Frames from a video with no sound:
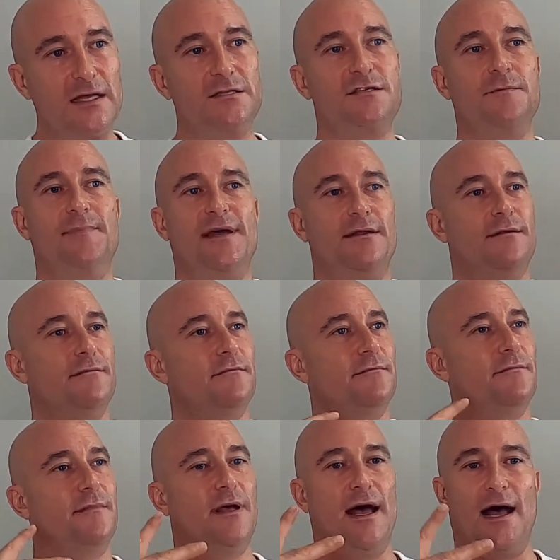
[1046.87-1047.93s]

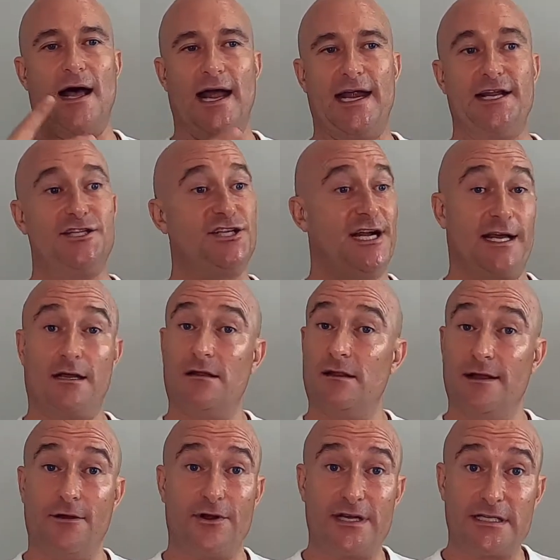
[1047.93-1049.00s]
Tibetan energetic
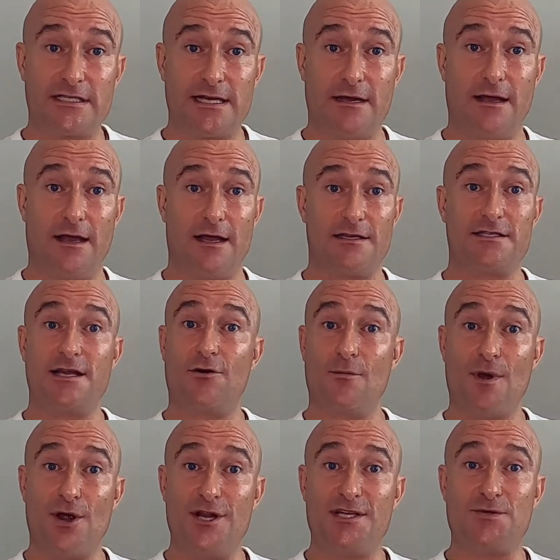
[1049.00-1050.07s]
clearing
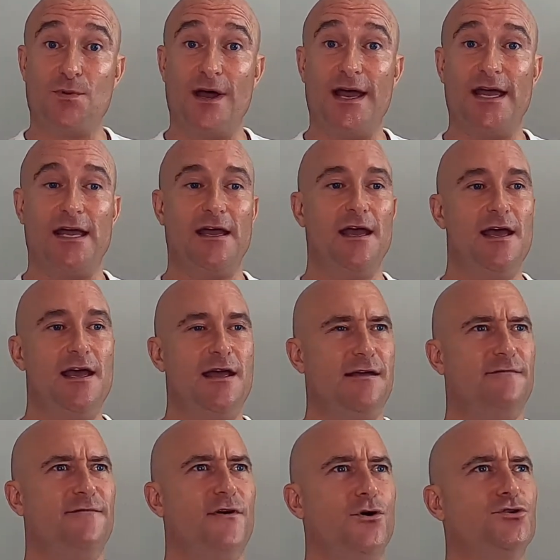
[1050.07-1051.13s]
ceremonies, where he
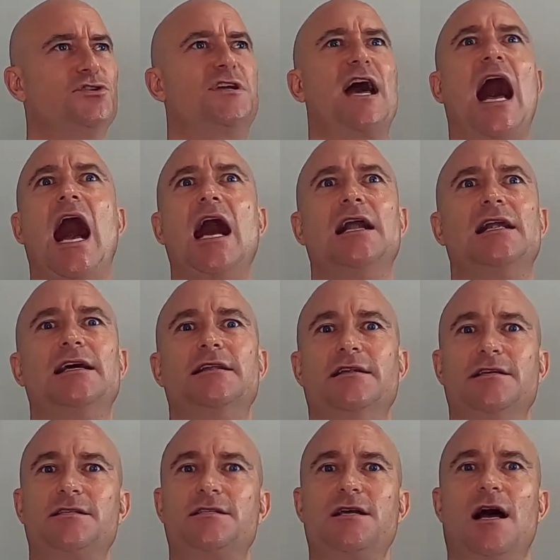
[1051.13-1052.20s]
invoked Kali,
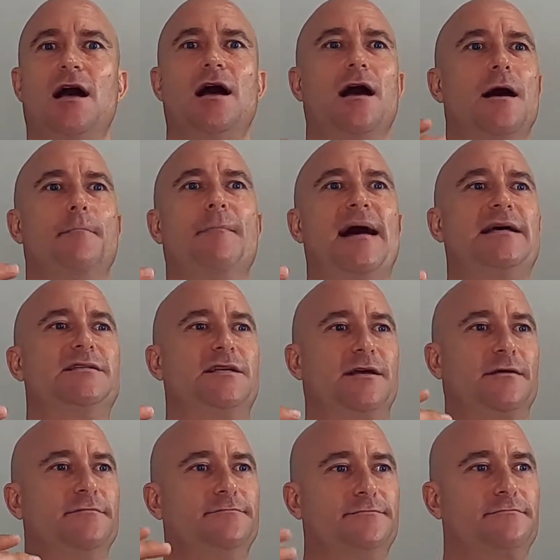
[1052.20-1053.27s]
this
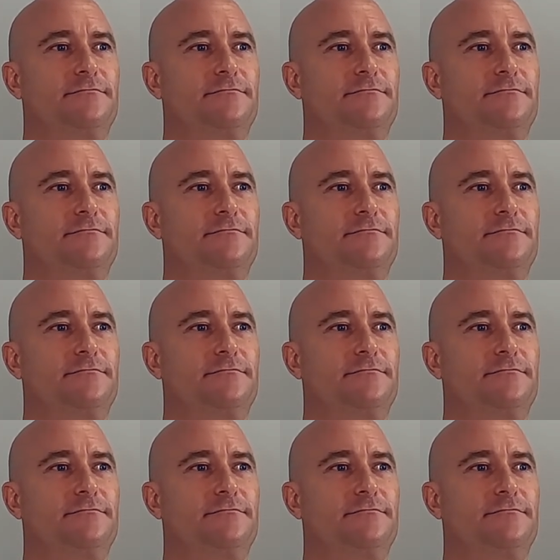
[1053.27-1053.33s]
amazing